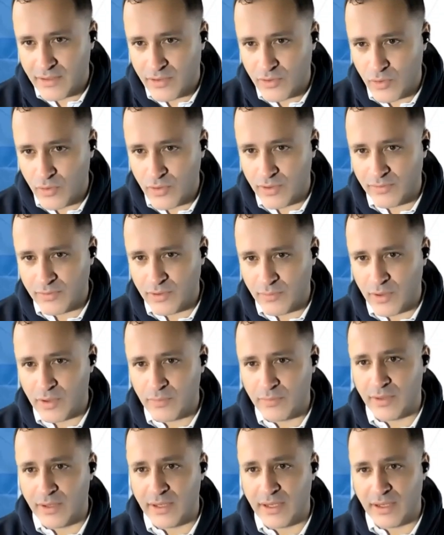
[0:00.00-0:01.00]
schools from
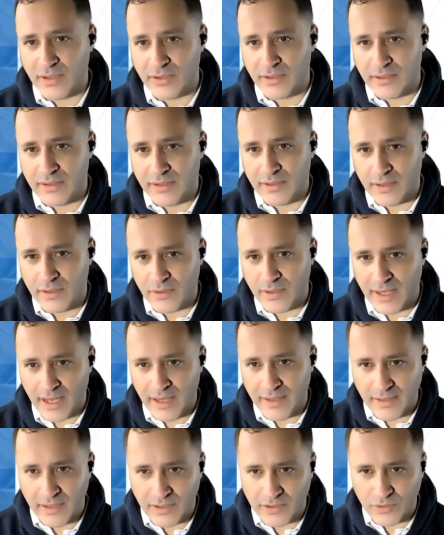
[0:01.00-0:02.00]
communications,
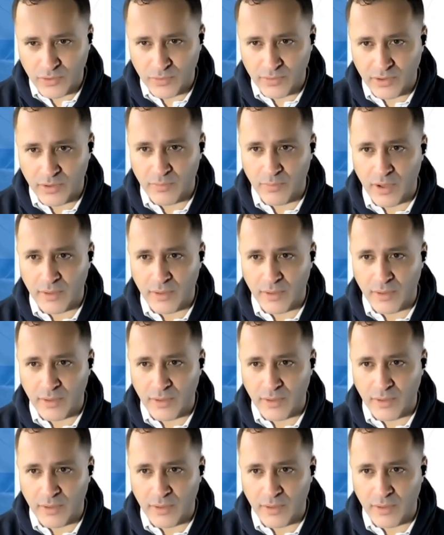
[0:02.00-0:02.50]
create these two super